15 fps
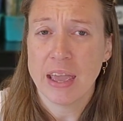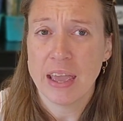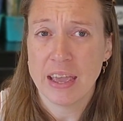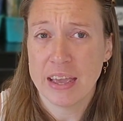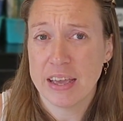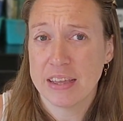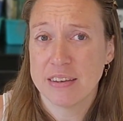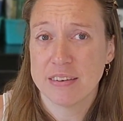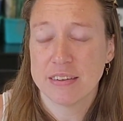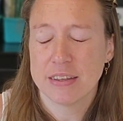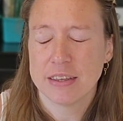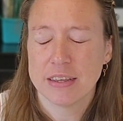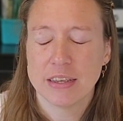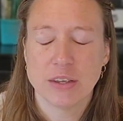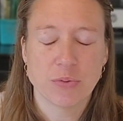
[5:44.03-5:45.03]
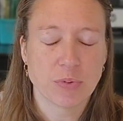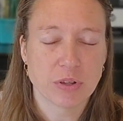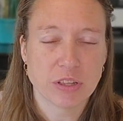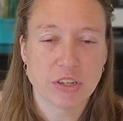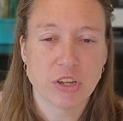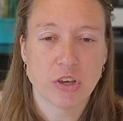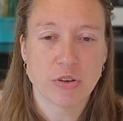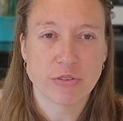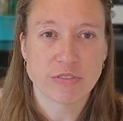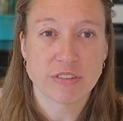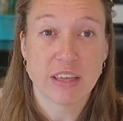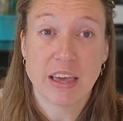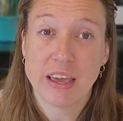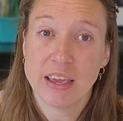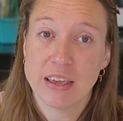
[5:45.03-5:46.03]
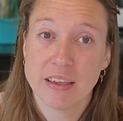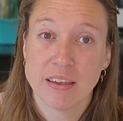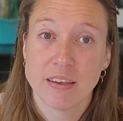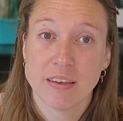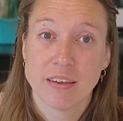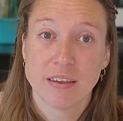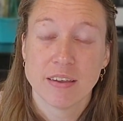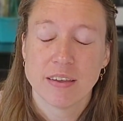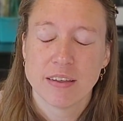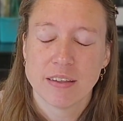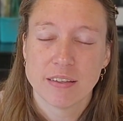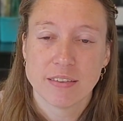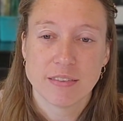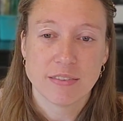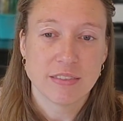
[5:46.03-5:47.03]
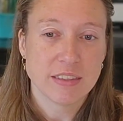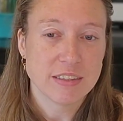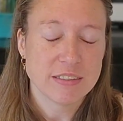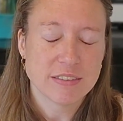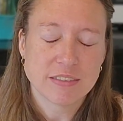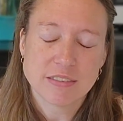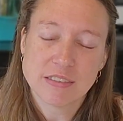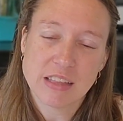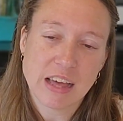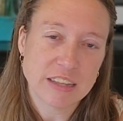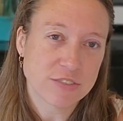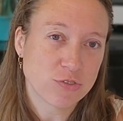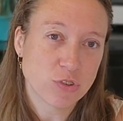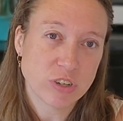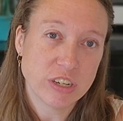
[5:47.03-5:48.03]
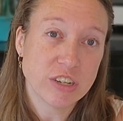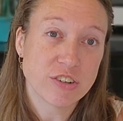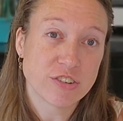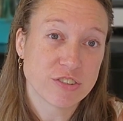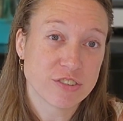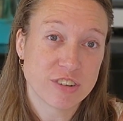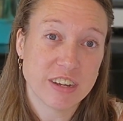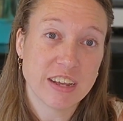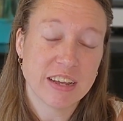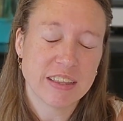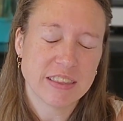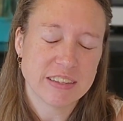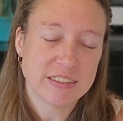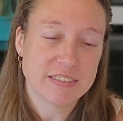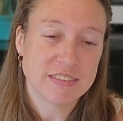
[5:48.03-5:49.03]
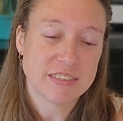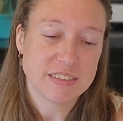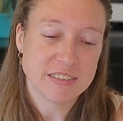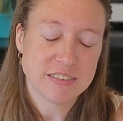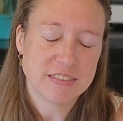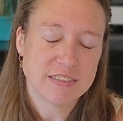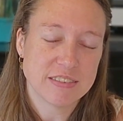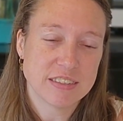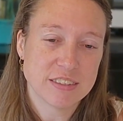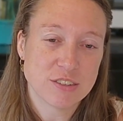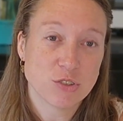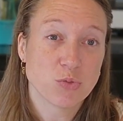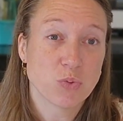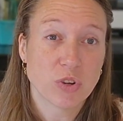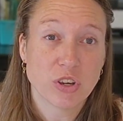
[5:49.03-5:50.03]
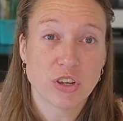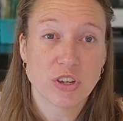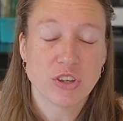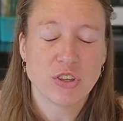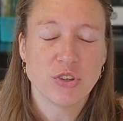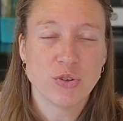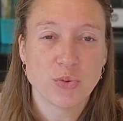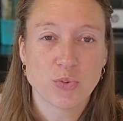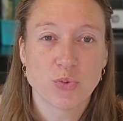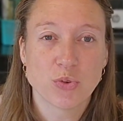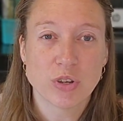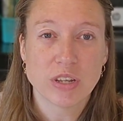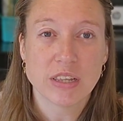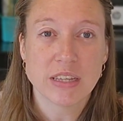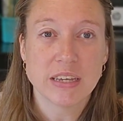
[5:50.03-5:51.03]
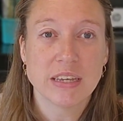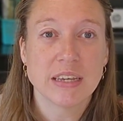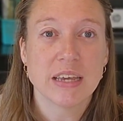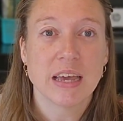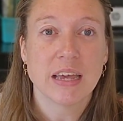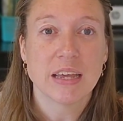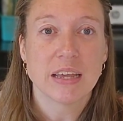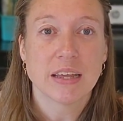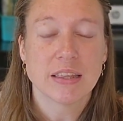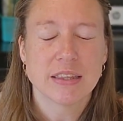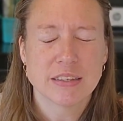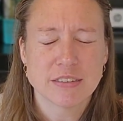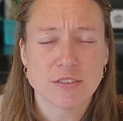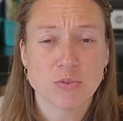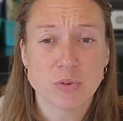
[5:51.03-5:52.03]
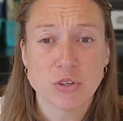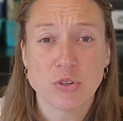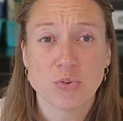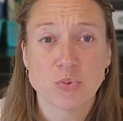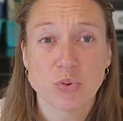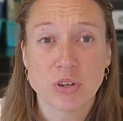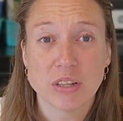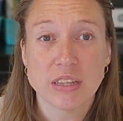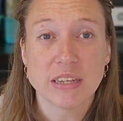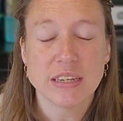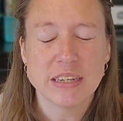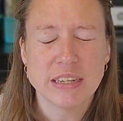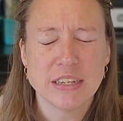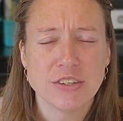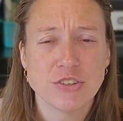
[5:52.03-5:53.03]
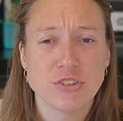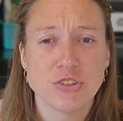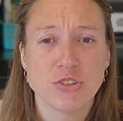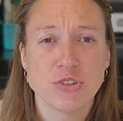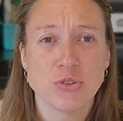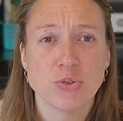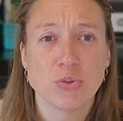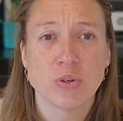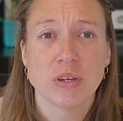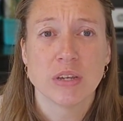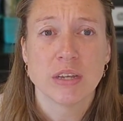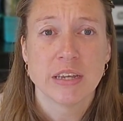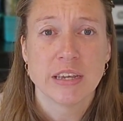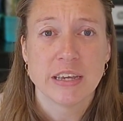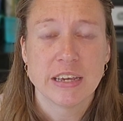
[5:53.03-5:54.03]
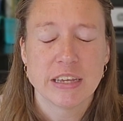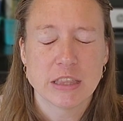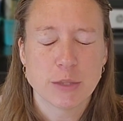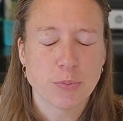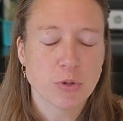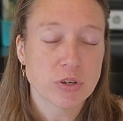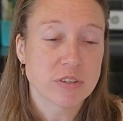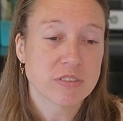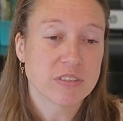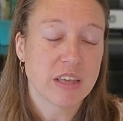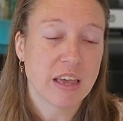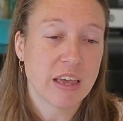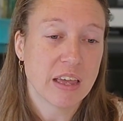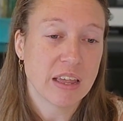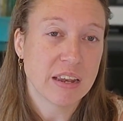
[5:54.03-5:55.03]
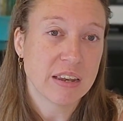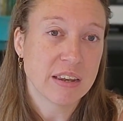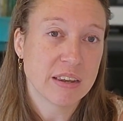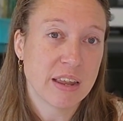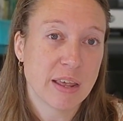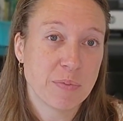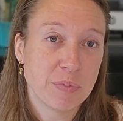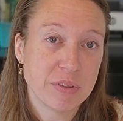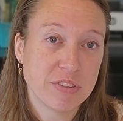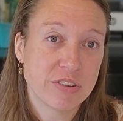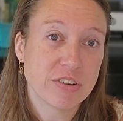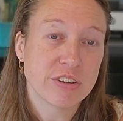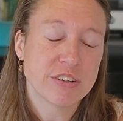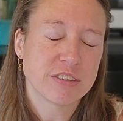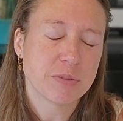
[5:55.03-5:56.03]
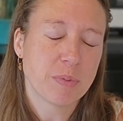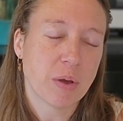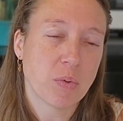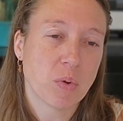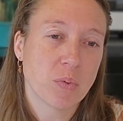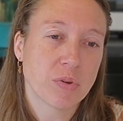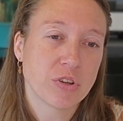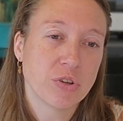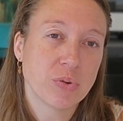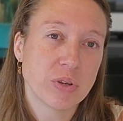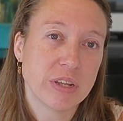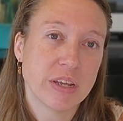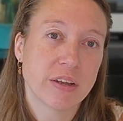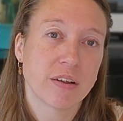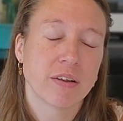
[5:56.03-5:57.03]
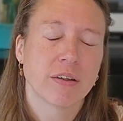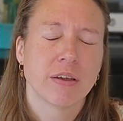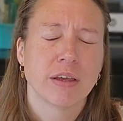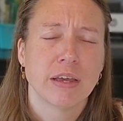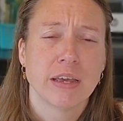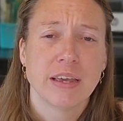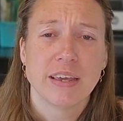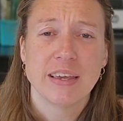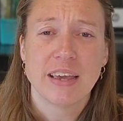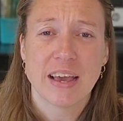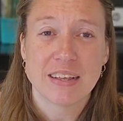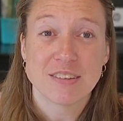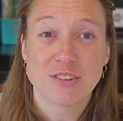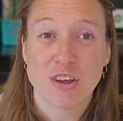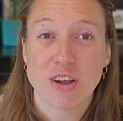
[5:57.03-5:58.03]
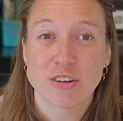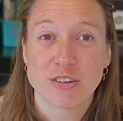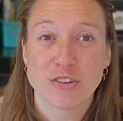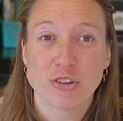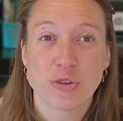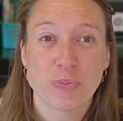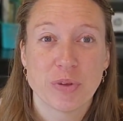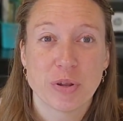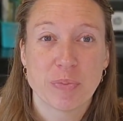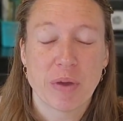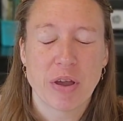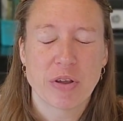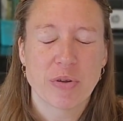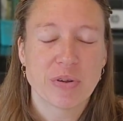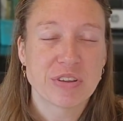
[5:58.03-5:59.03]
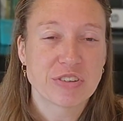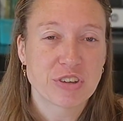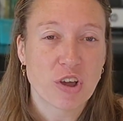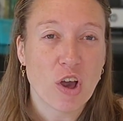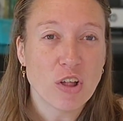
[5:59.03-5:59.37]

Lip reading: and he really knows that, hey, these last 4 years are it. This is where you really, this is when you really need to hit the books and be serious about what we're doing here. He has talked a little bit about going to